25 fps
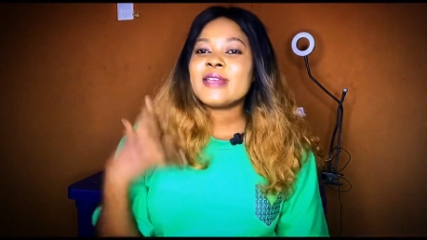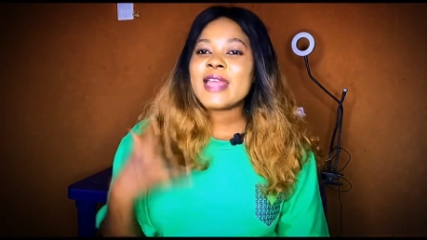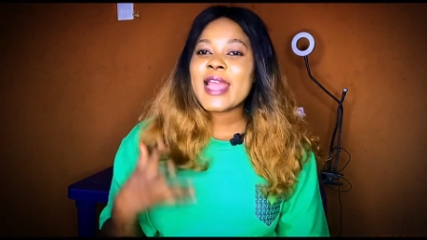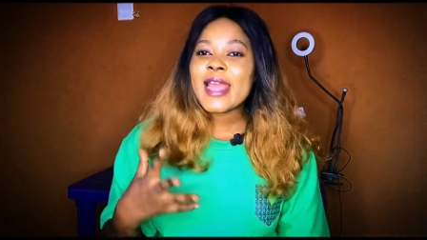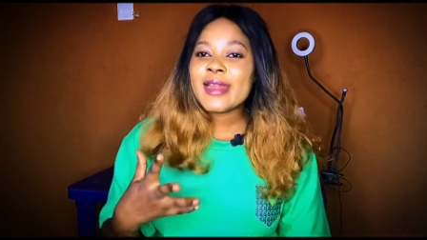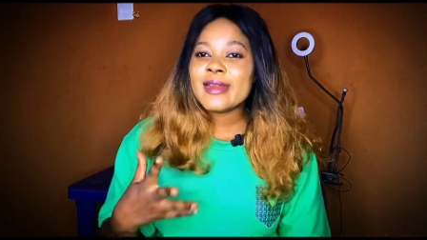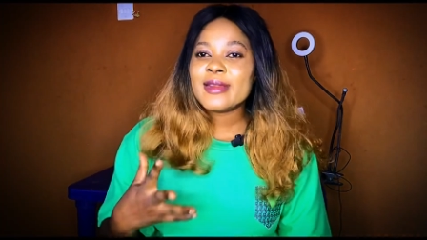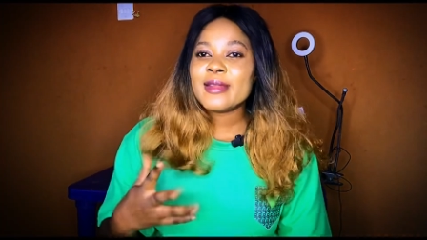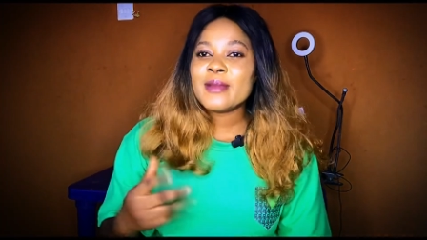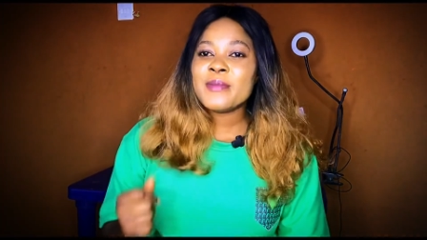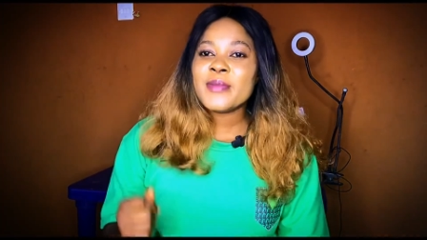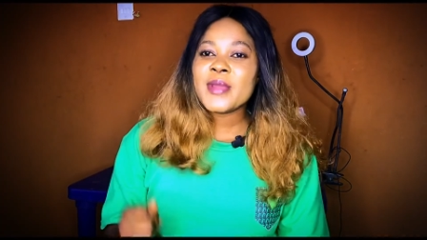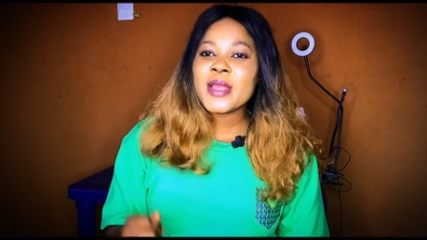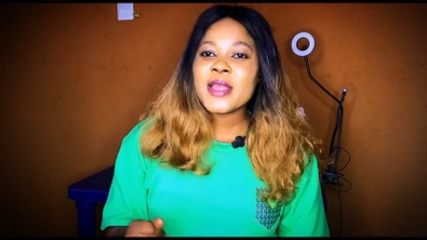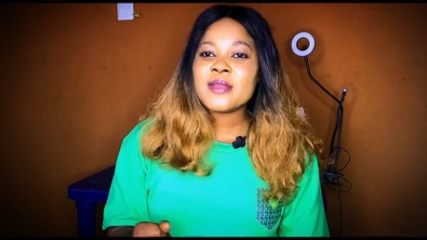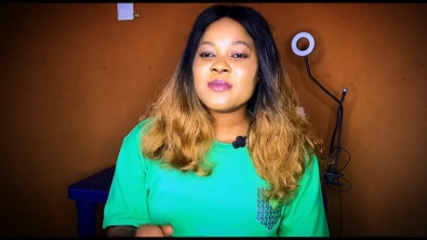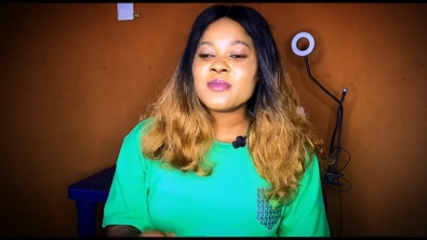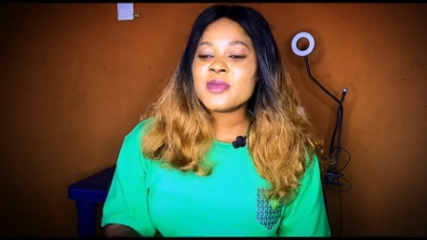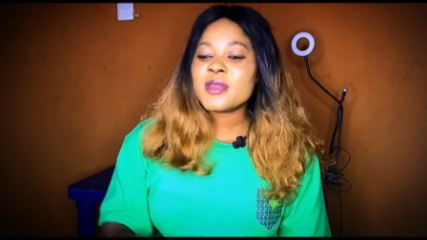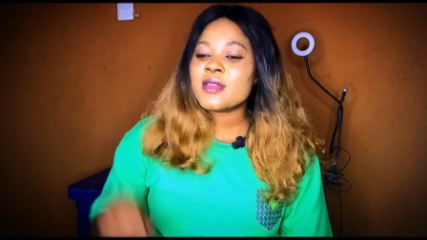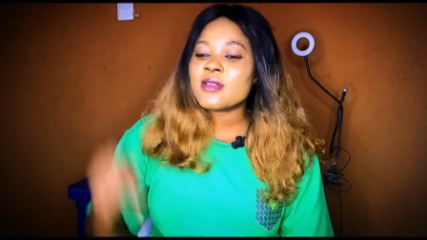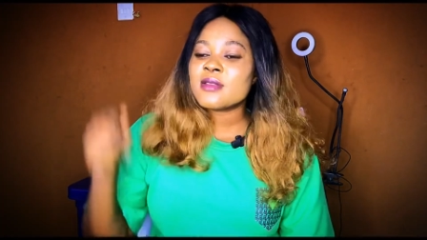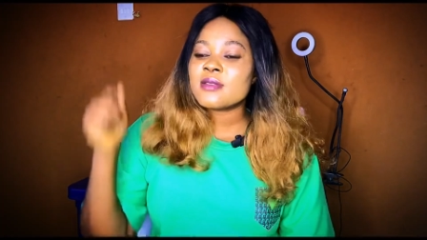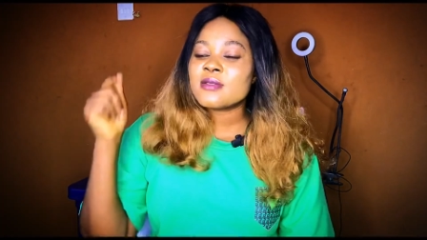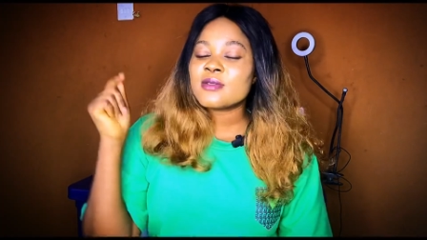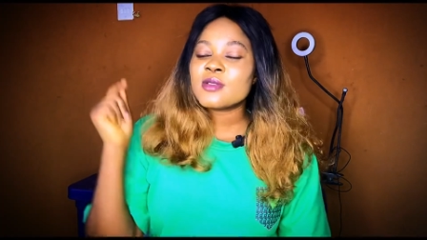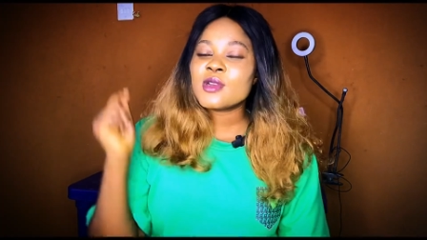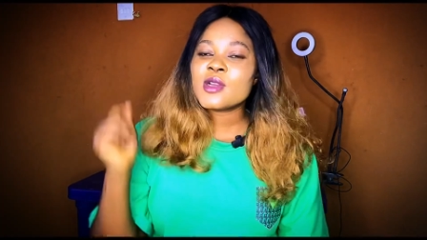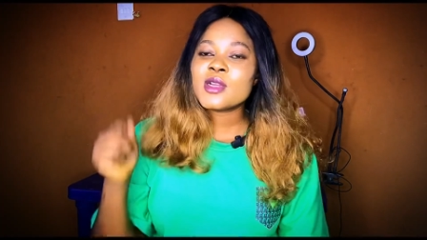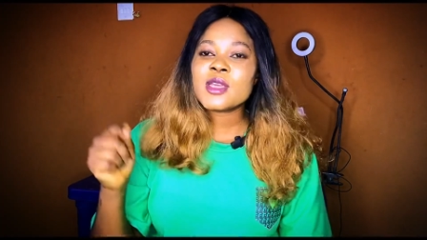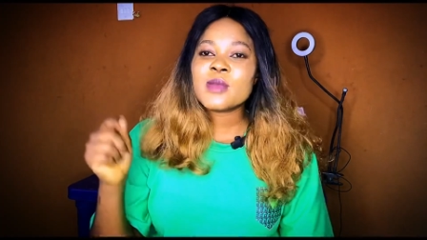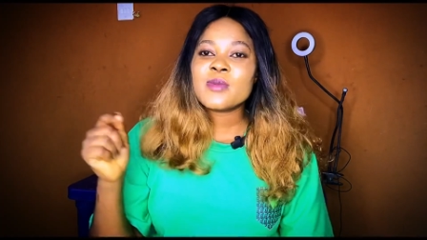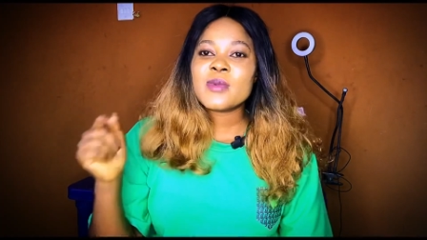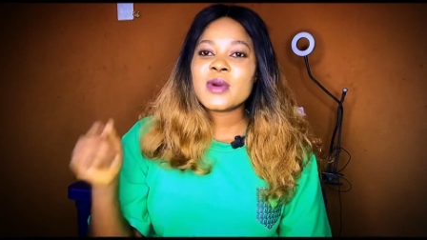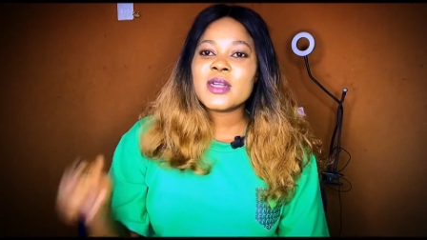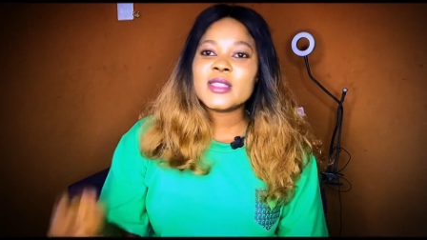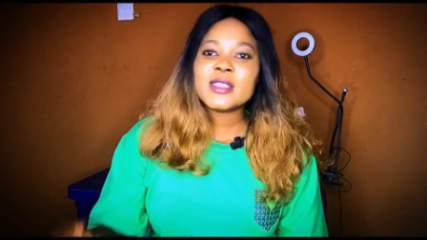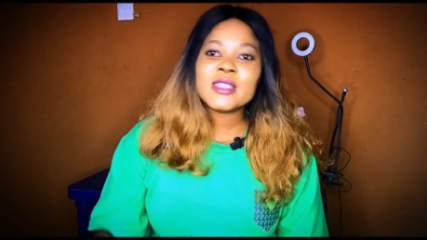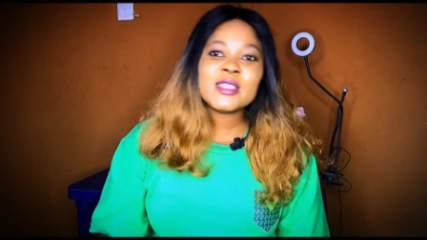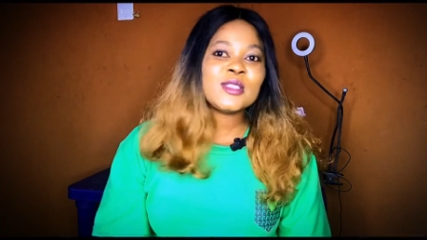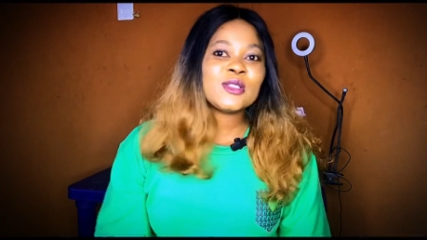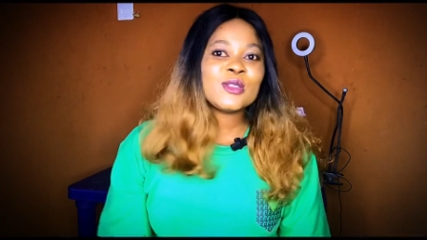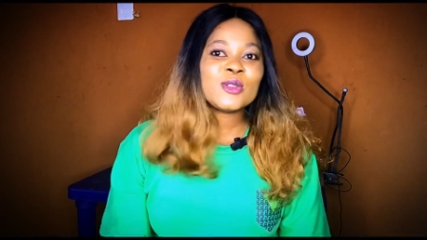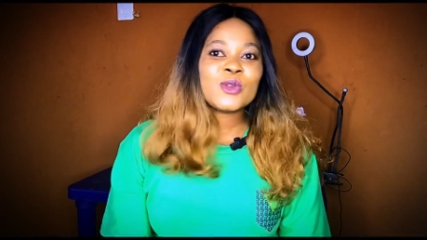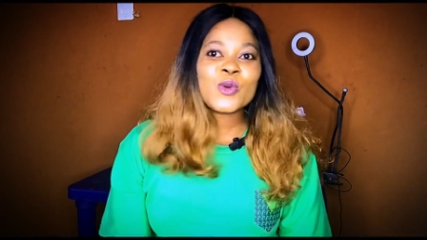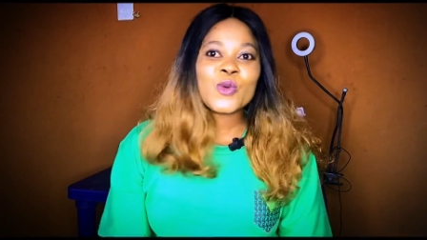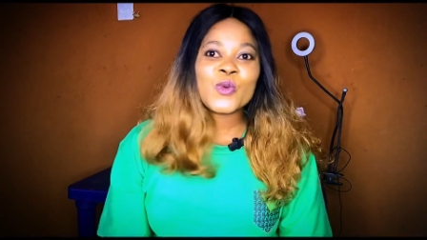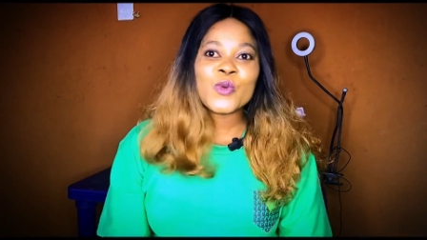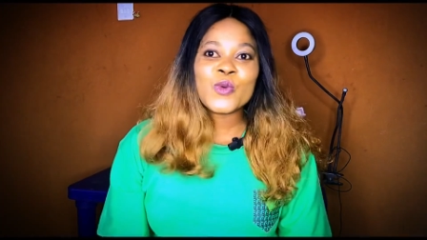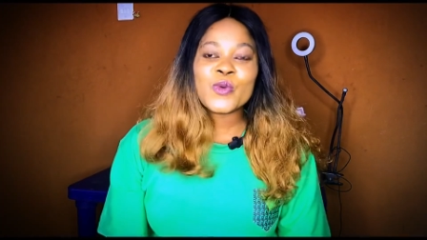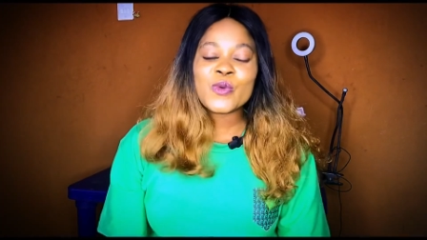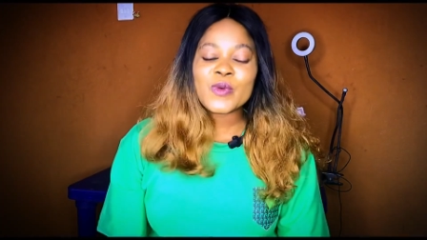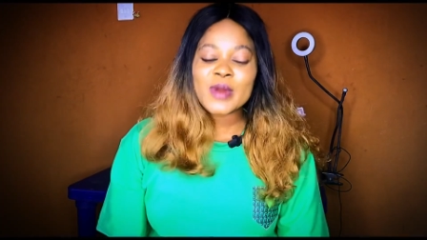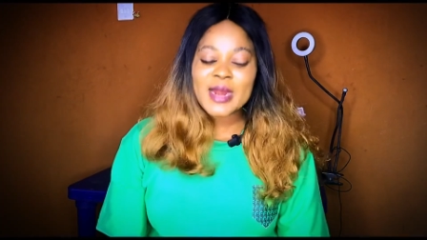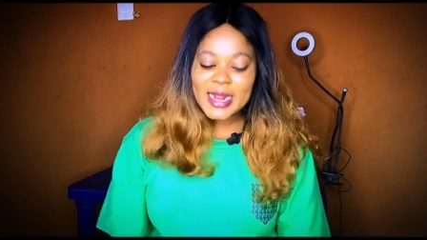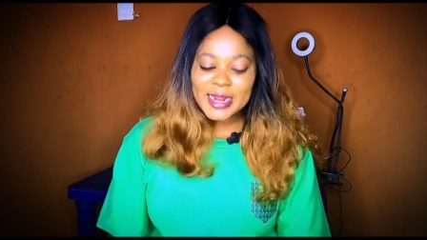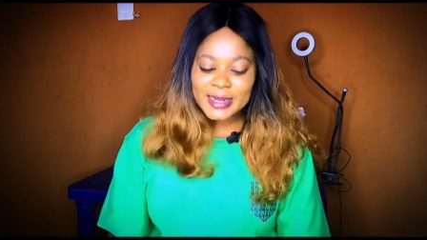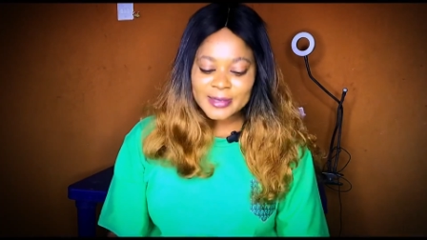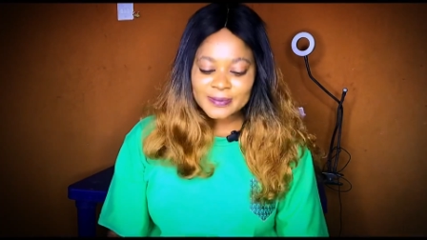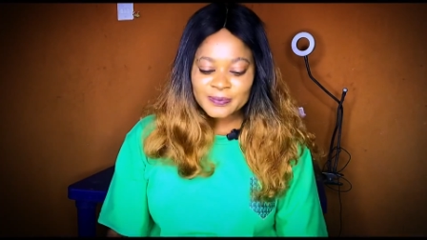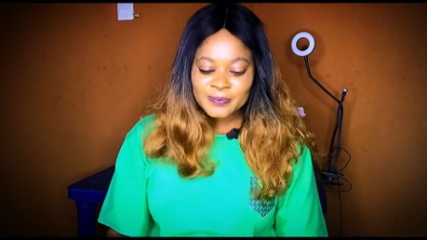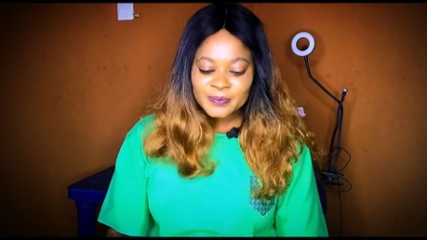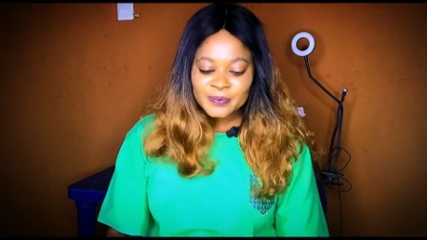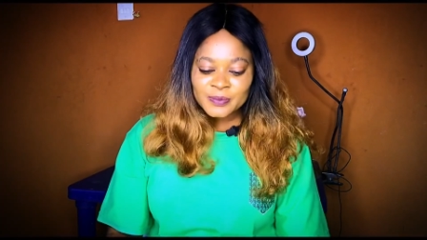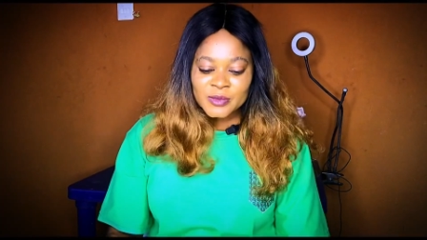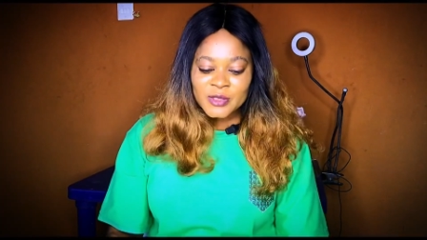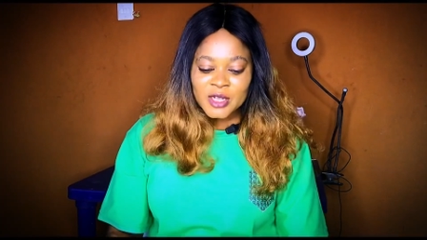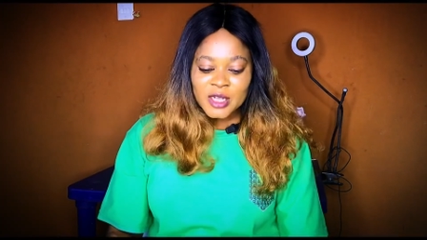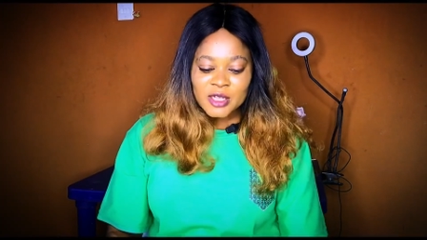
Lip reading: Kenny, baby, talk about this school, right?